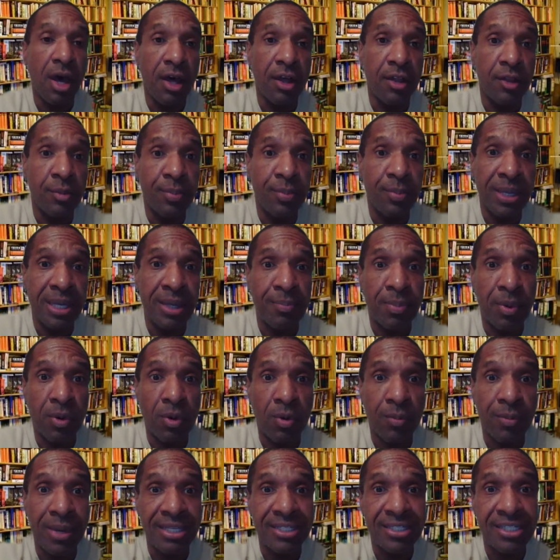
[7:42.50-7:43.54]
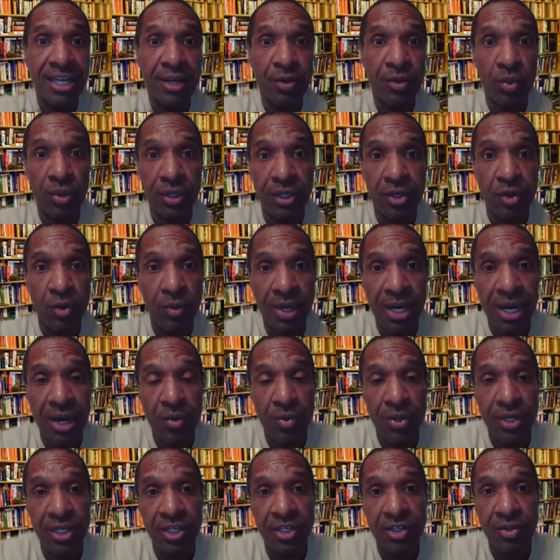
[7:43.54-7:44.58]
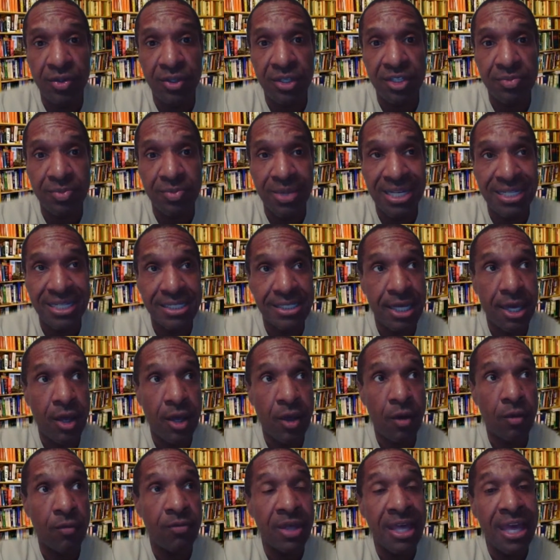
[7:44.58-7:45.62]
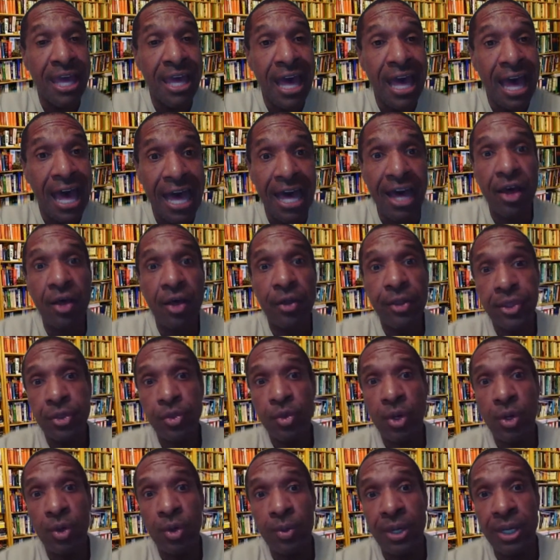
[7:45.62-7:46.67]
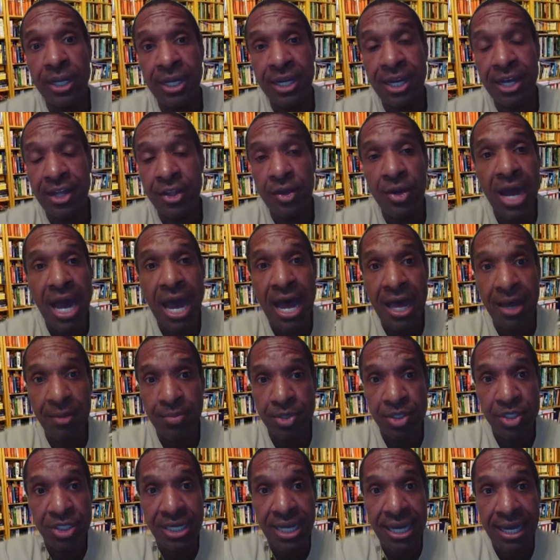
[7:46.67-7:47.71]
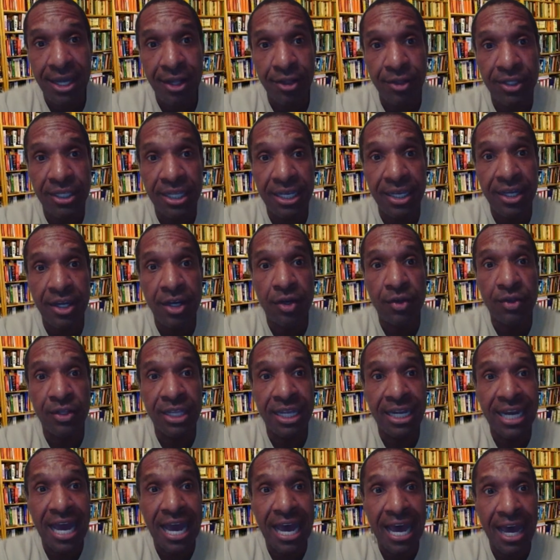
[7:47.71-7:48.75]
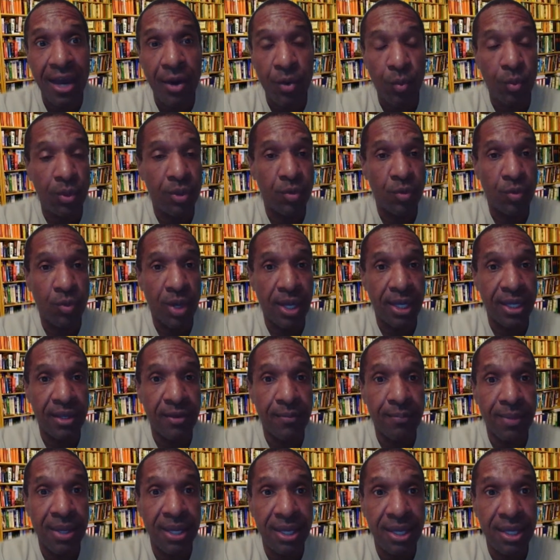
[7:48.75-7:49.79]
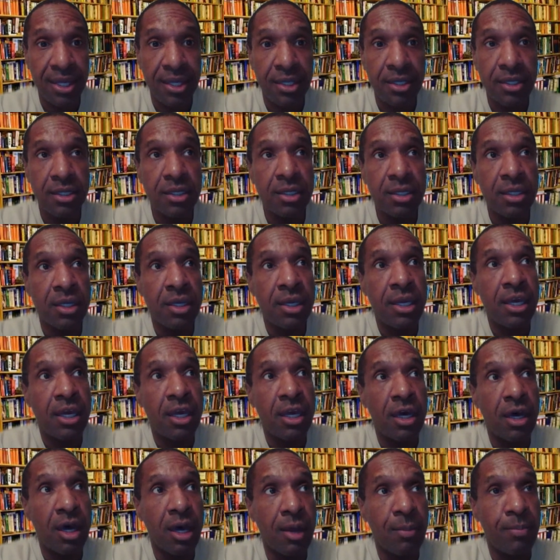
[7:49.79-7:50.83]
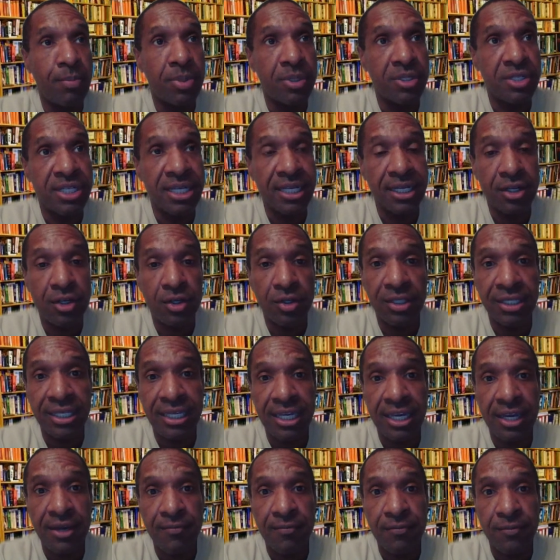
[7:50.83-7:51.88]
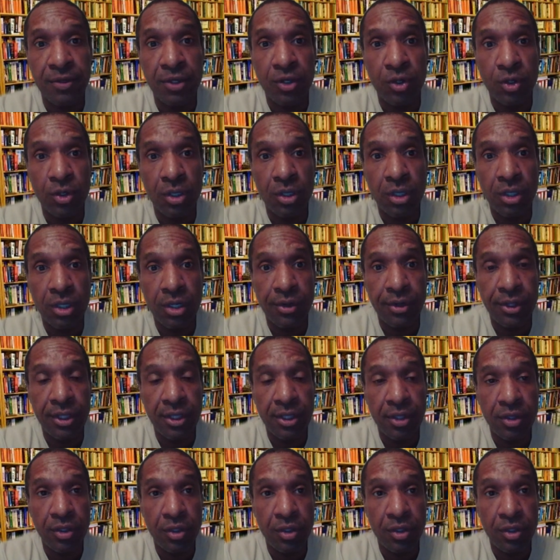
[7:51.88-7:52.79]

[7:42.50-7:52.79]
Other people may say, well, you know what, I want to do this myself. I'll throw another option out there that I would recommend, particularly if you're